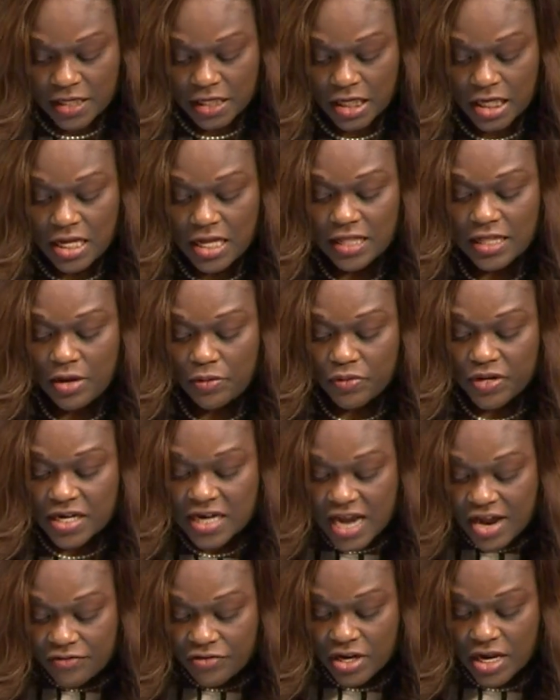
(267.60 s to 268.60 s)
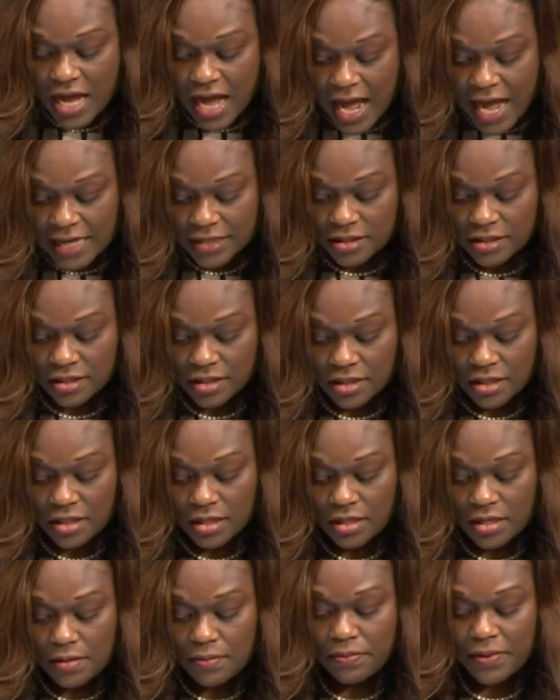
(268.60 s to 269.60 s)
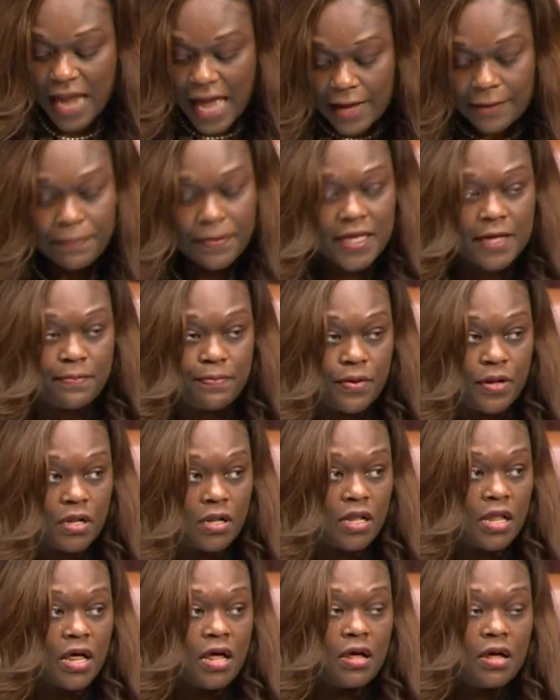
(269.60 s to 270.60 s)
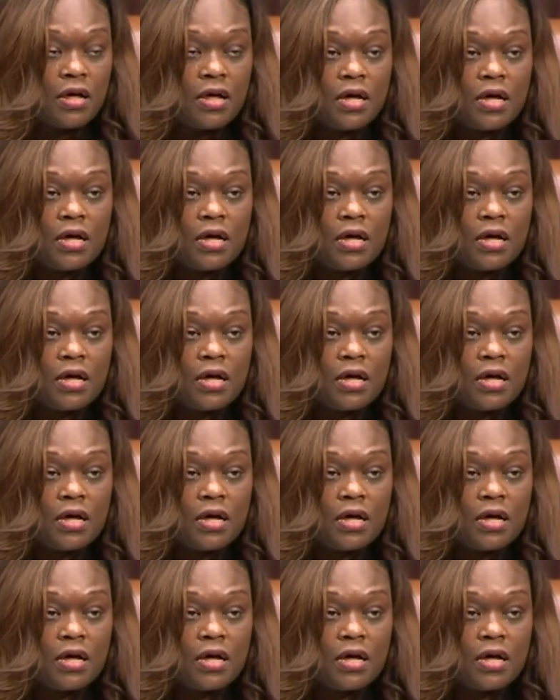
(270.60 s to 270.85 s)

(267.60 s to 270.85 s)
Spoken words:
money that we never got. Black people